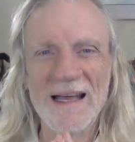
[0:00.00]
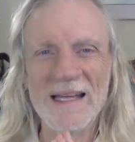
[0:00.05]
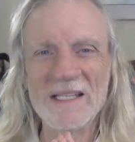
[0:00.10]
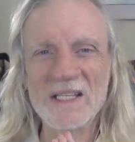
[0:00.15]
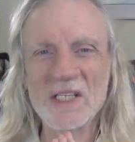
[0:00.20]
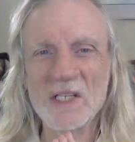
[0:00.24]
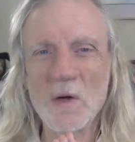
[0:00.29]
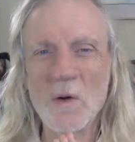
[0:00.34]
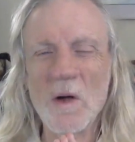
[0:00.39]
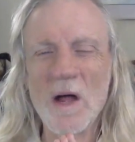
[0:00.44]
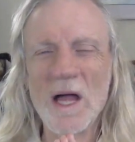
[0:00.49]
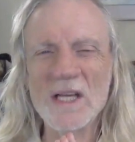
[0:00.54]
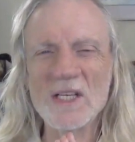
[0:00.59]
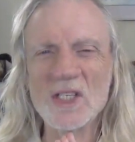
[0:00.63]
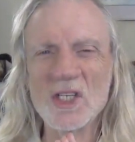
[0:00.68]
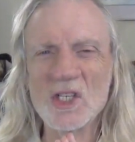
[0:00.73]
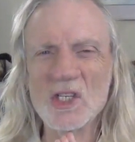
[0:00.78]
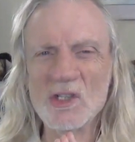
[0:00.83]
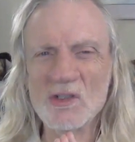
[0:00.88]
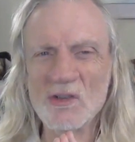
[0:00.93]
And so I
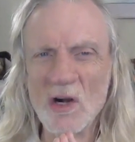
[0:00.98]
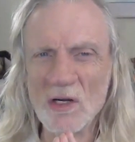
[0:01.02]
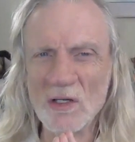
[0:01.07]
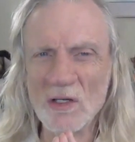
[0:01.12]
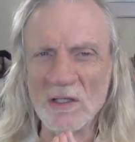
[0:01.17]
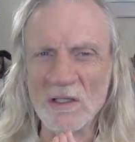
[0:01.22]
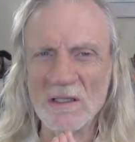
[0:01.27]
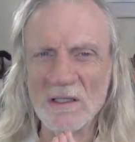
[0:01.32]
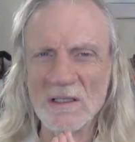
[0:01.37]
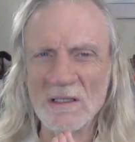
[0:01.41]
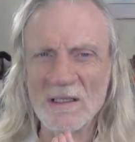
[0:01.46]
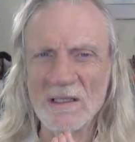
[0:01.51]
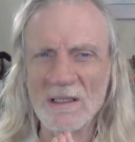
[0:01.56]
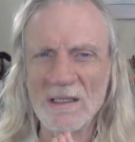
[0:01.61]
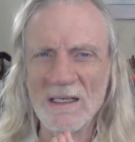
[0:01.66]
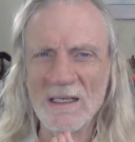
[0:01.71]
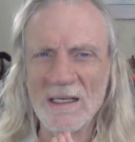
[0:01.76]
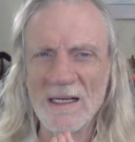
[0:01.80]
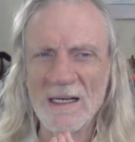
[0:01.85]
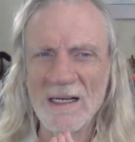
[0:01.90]
struggle.
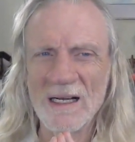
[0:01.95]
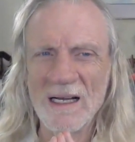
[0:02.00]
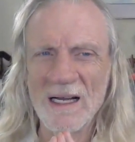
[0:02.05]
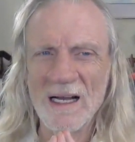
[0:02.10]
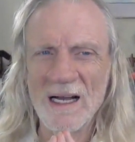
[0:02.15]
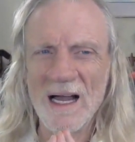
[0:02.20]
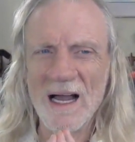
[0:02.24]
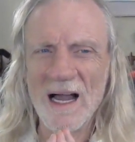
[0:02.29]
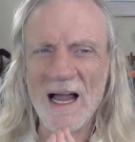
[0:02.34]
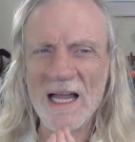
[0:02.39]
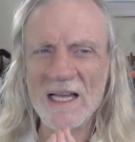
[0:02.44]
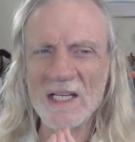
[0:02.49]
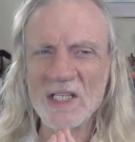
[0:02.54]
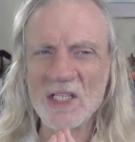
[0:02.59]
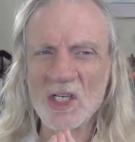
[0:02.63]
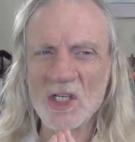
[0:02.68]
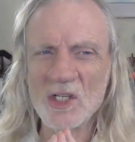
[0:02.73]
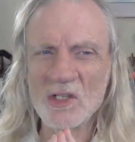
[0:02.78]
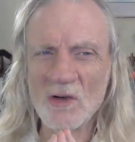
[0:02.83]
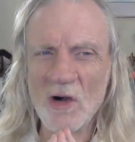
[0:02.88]
I
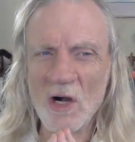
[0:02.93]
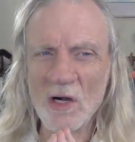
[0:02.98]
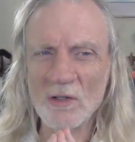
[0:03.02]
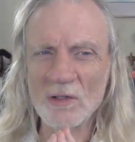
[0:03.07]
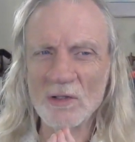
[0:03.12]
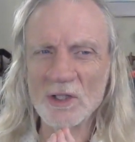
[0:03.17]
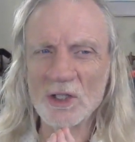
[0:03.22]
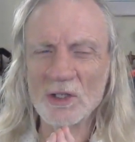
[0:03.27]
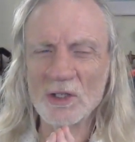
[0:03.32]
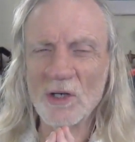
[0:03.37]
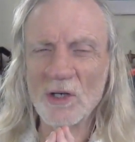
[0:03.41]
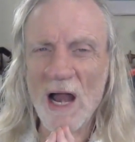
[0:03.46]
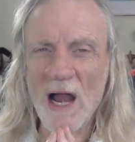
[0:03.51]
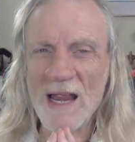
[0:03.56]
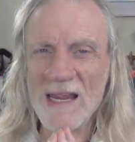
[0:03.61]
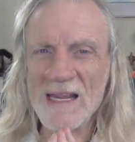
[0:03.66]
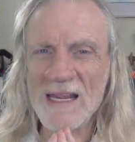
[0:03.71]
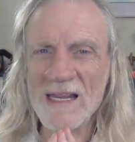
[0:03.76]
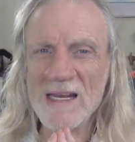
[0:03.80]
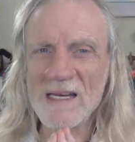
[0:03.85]
struggle
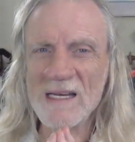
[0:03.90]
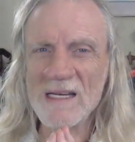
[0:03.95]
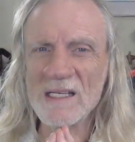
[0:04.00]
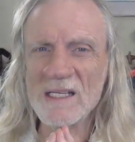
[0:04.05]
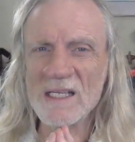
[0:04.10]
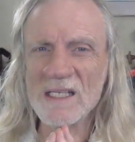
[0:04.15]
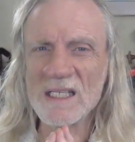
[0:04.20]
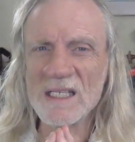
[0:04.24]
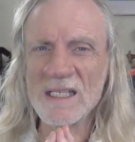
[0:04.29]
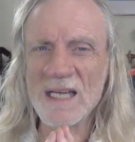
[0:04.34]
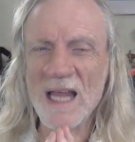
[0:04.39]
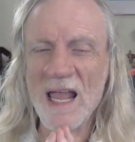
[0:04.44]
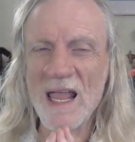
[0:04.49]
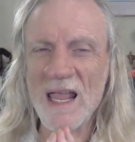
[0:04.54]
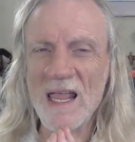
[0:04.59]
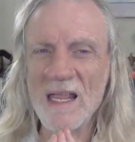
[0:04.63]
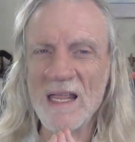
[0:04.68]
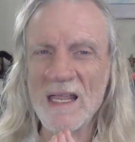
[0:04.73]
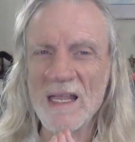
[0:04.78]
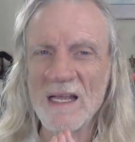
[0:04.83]
trying to
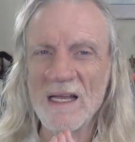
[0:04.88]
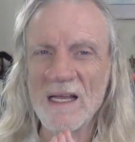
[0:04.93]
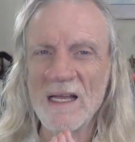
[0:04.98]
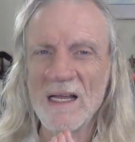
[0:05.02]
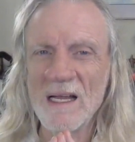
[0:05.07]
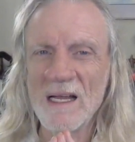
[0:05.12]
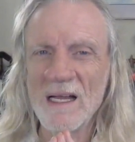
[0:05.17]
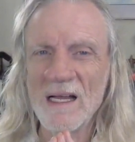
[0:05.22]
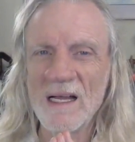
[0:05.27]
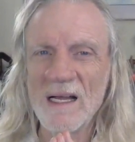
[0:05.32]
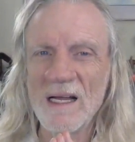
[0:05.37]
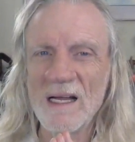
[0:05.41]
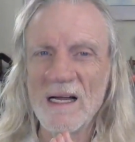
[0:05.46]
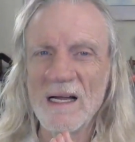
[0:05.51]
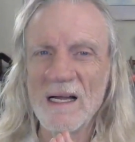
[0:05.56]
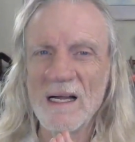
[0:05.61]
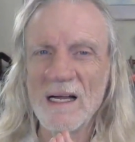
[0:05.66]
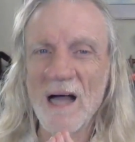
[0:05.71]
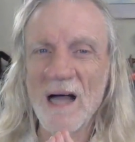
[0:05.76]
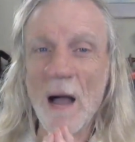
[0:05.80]
stay
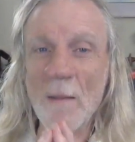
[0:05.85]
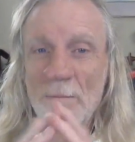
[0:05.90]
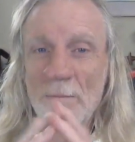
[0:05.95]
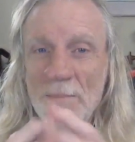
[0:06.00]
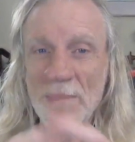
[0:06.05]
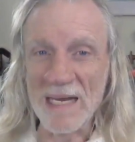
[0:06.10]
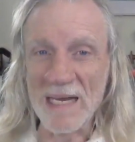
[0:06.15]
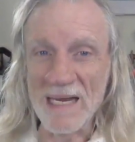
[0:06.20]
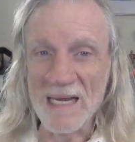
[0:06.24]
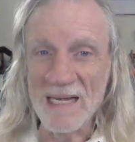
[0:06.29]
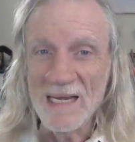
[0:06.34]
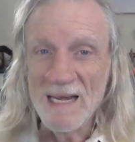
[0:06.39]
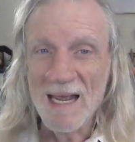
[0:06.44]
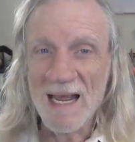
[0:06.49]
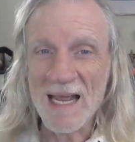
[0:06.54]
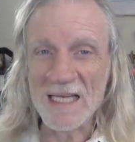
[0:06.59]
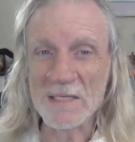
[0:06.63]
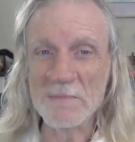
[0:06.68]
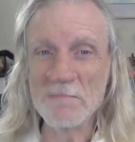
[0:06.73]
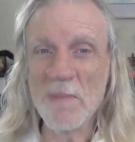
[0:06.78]
upbeat
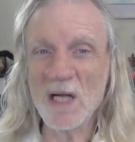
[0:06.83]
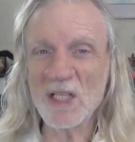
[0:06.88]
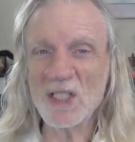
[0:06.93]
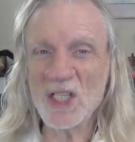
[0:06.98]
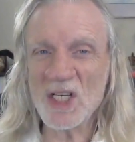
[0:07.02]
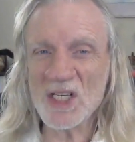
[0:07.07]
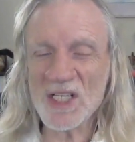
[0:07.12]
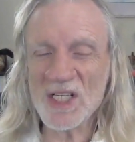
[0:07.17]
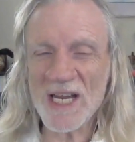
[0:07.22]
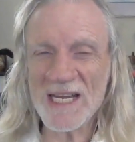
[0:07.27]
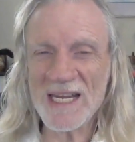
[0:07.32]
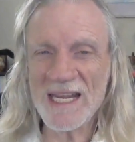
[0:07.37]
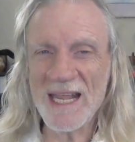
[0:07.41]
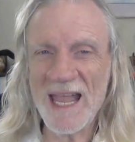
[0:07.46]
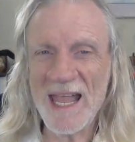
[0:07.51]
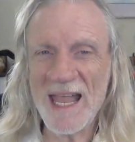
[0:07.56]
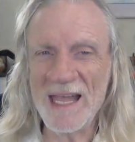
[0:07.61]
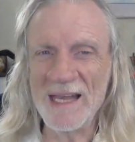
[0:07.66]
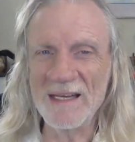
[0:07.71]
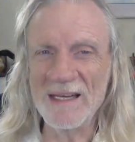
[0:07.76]
as much as I
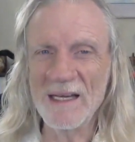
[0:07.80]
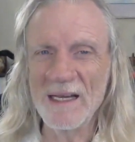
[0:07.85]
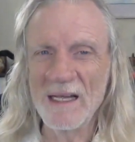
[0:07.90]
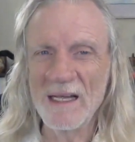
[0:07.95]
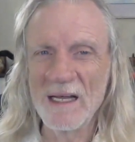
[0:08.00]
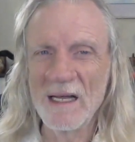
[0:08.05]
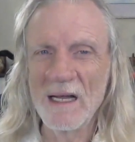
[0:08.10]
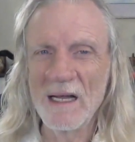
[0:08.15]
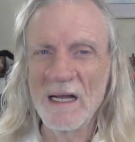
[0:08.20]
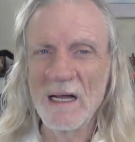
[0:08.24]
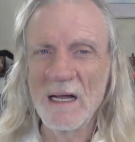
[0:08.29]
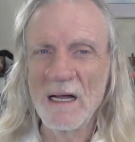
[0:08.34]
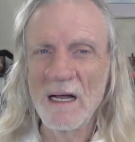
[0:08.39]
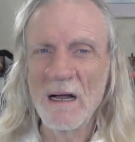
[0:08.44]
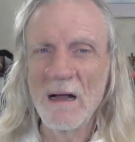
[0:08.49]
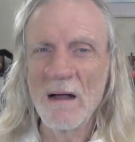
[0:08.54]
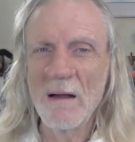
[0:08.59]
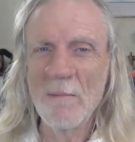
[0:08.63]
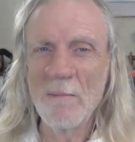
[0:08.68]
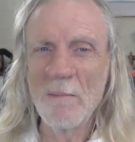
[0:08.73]
can,
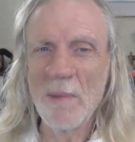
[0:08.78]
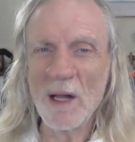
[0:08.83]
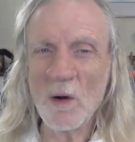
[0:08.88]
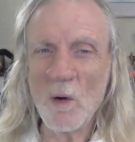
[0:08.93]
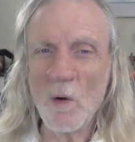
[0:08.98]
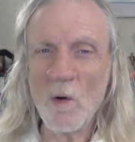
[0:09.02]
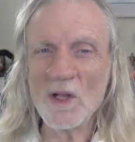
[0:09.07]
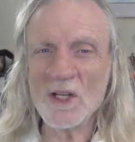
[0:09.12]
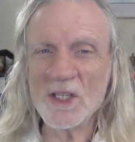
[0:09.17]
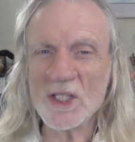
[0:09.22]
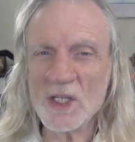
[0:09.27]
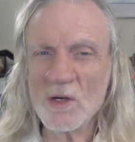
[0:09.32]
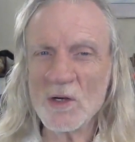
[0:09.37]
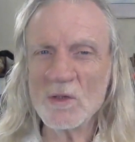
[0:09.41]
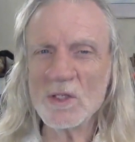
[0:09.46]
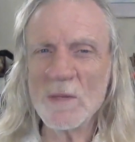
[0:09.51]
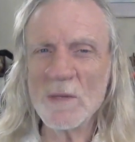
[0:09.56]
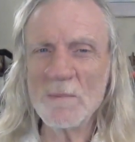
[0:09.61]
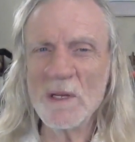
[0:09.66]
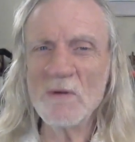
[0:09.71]
but
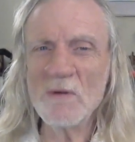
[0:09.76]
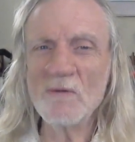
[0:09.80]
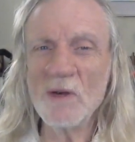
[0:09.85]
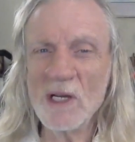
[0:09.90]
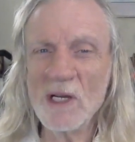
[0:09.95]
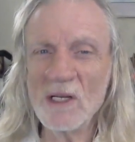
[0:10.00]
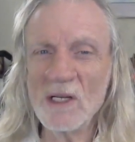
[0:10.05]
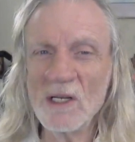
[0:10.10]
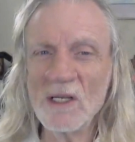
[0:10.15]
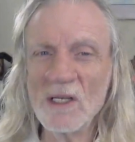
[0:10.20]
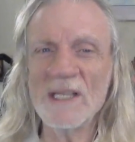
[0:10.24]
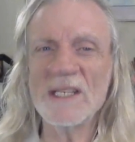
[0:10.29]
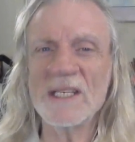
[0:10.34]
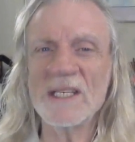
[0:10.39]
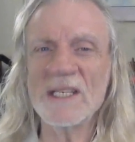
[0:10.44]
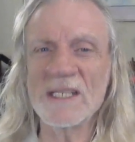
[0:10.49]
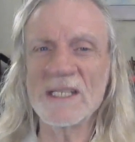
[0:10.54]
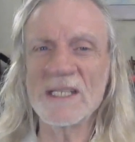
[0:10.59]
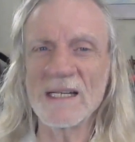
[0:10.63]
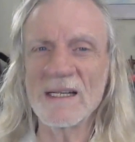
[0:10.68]
also to be
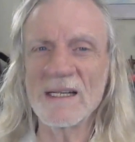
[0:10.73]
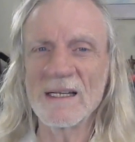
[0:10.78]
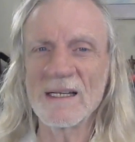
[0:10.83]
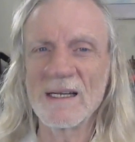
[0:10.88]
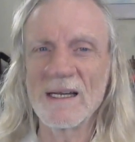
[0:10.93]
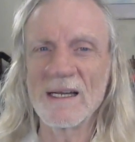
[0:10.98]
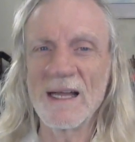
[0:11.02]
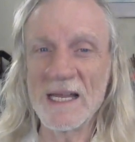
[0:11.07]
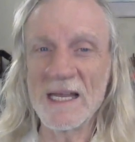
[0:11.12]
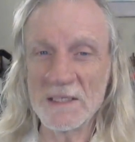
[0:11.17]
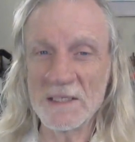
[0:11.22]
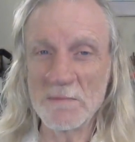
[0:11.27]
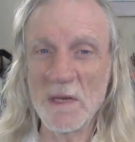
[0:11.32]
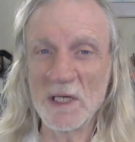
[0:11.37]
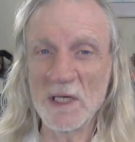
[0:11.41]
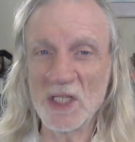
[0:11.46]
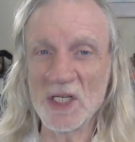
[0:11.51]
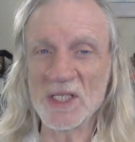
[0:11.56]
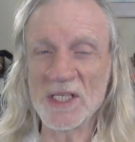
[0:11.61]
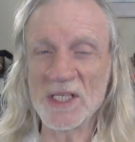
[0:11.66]
realistic as
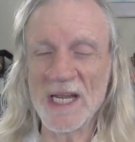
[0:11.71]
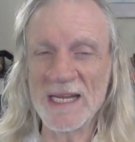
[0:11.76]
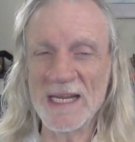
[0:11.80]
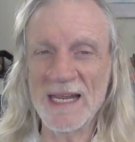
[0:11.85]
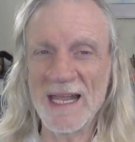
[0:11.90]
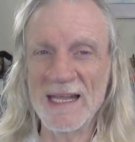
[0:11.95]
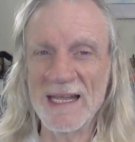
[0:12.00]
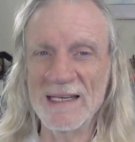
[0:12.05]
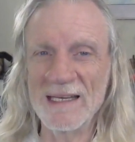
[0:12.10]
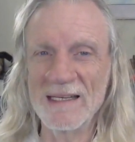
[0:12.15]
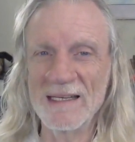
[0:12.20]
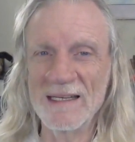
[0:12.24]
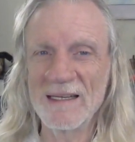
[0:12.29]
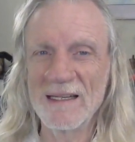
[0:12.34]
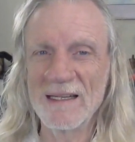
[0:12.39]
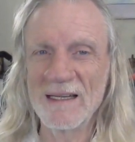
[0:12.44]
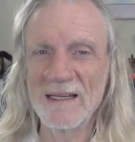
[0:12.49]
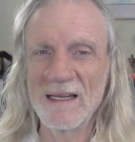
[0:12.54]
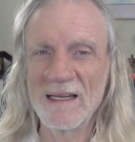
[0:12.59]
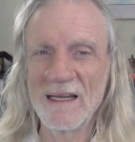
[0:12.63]
much as I can.
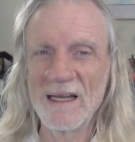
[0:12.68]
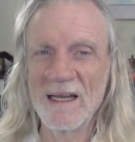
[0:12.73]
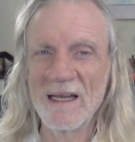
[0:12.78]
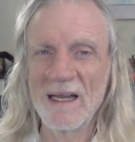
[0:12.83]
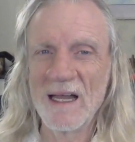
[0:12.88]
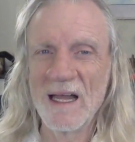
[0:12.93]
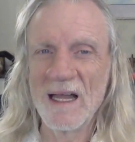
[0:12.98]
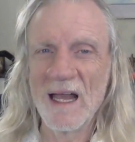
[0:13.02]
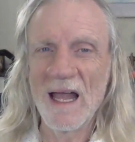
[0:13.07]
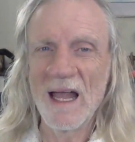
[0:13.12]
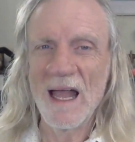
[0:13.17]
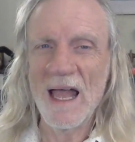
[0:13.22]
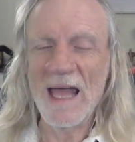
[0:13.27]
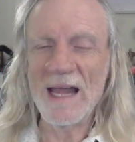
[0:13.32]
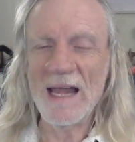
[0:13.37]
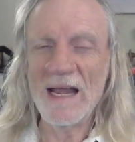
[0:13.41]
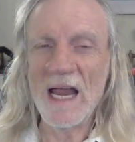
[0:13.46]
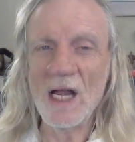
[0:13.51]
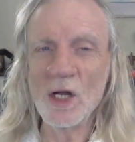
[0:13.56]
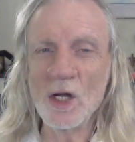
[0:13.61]

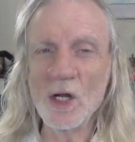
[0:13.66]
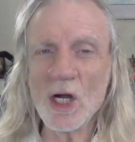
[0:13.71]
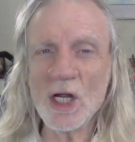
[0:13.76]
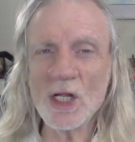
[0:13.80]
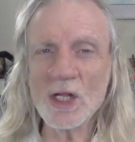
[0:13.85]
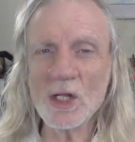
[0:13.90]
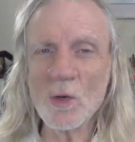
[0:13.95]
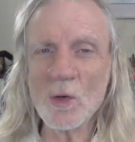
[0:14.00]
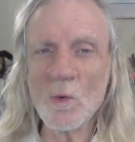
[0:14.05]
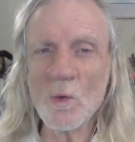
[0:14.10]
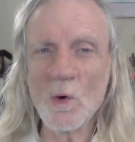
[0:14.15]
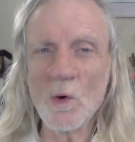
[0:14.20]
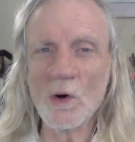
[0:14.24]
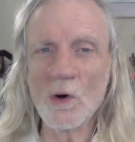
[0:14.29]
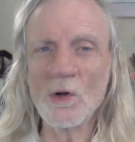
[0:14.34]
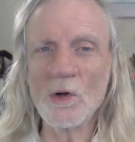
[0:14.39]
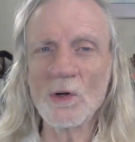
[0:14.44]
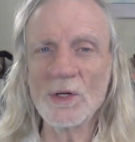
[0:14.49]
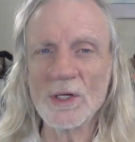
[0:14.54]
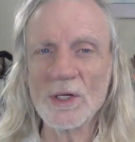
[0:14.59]
And I look at the
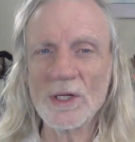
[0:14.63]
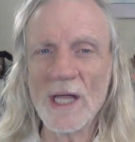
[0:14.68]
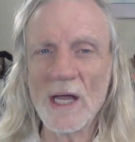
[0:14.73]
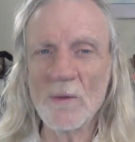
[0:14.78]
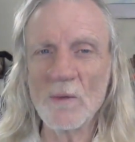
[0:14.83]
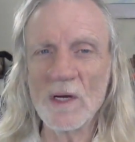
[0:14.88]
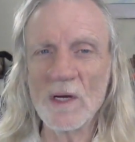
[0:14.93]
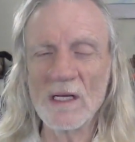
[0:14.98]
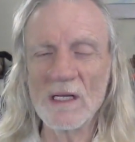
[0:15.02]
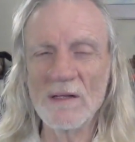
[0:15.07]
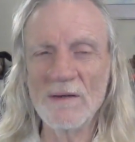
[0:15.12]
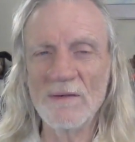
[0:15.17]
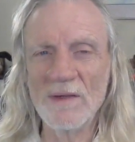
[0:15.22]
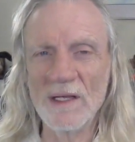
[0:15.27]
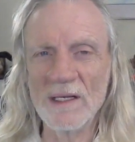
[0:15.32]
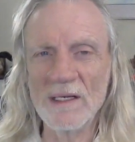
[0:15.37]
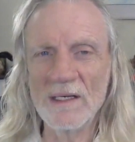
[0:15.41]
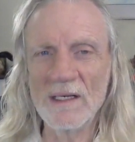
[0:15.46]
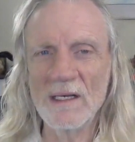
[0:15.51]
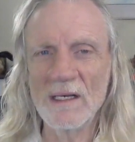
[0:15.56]
world that we live
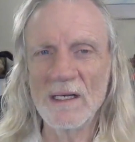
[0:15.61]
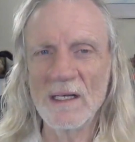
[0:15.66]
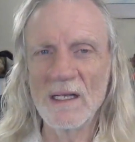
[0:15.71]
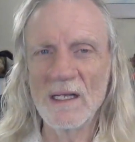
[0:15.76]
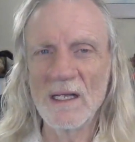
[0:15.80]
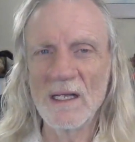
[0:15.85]
in,